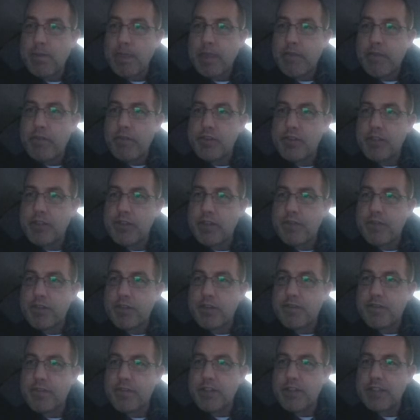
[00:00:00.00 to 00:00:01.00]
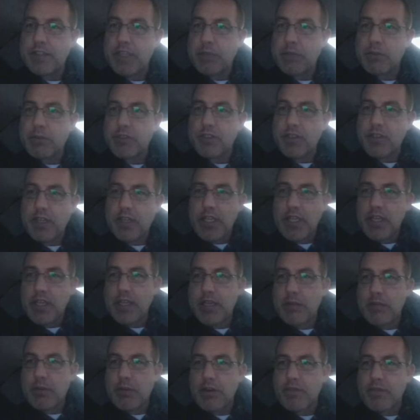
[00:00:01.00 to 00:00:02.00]
First unit for defined tables you need.
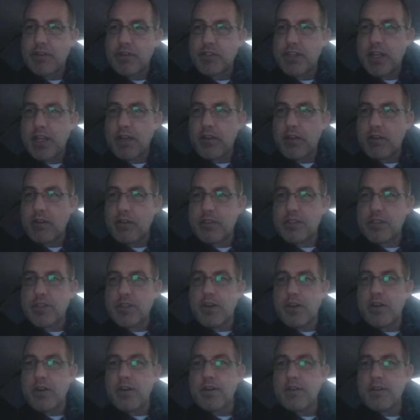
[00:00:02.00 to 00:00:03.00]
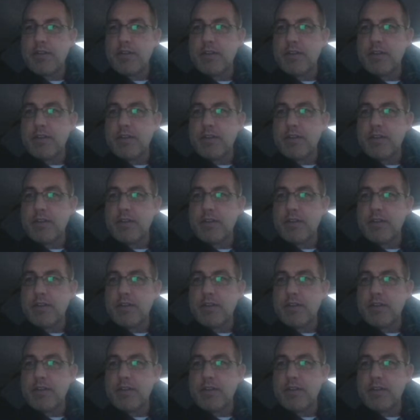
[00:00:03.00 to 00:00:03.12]
I'm ready for standalone on this car.